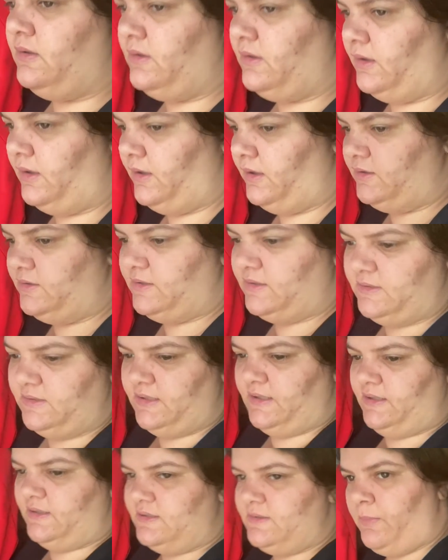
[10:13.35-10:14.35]
There's a
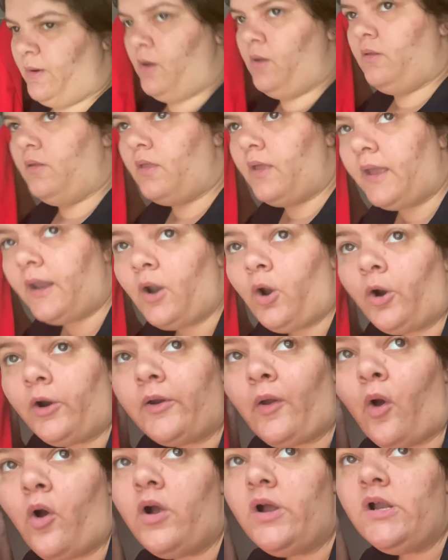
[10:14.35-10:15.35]
tennis ball in our
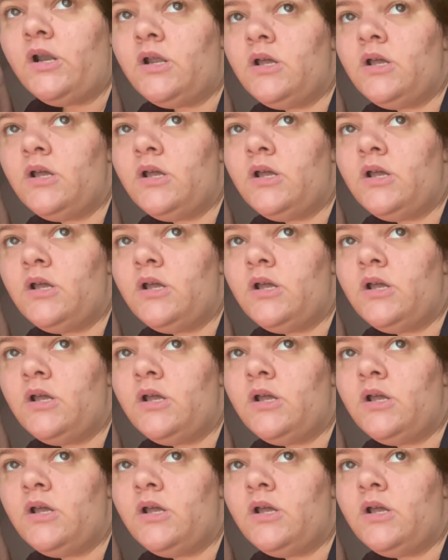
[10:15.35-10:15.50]
yard.